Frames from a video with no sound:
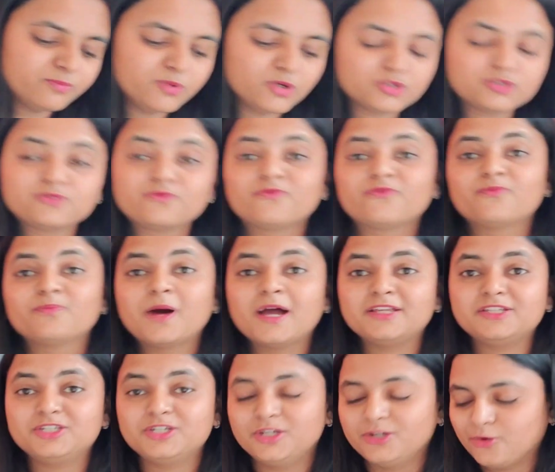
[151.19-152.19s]
books
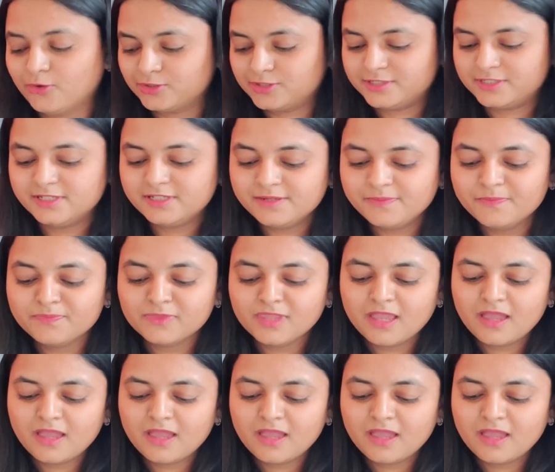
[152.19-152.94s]
by Jane Austen.